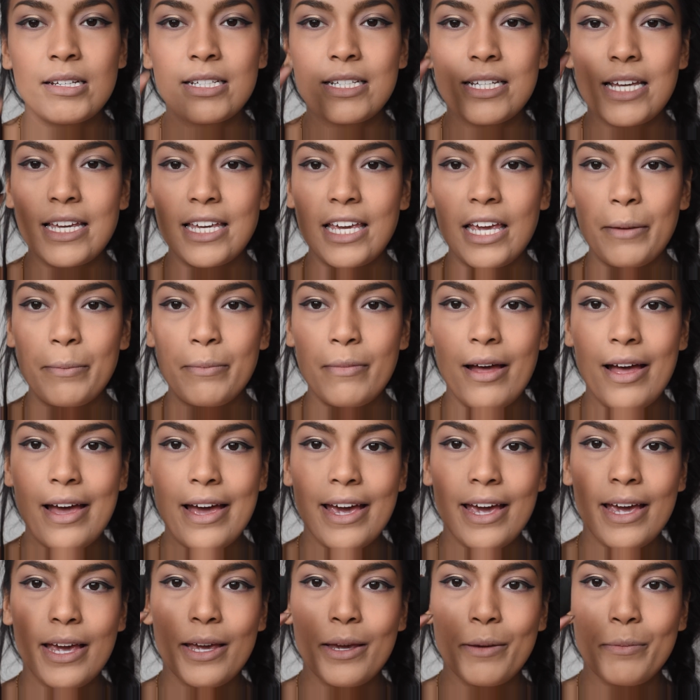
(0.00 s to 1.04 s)
Taking
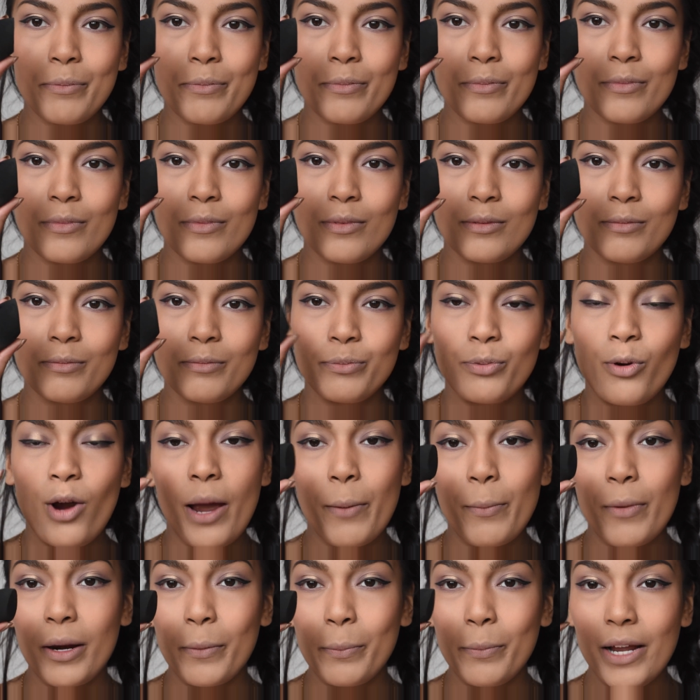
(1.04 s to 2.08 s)
my
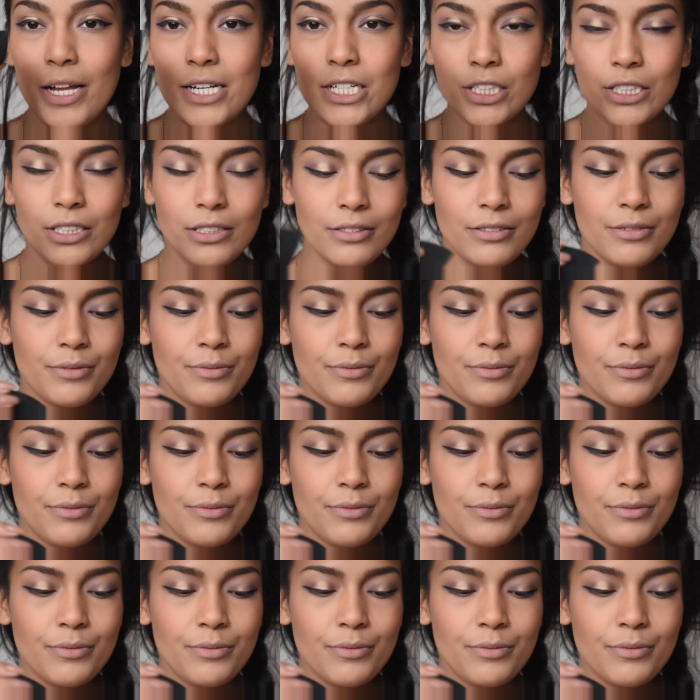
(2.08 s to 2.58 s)
Primark blender.